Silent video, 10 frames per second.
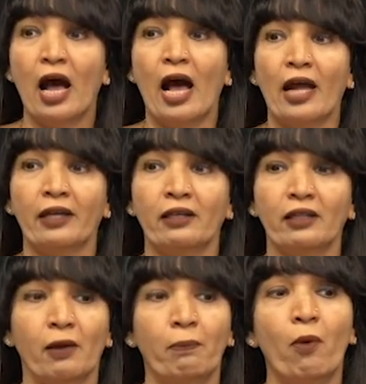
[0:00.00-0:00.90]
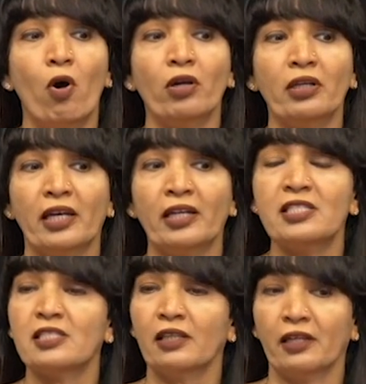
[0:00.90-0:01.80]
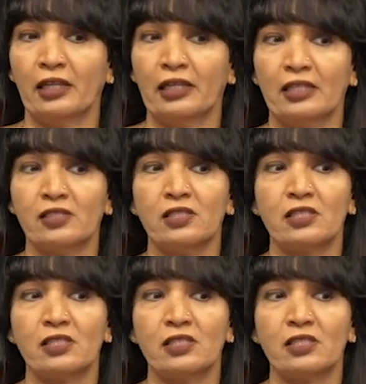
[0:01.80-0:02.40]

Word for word: and the bond gets released.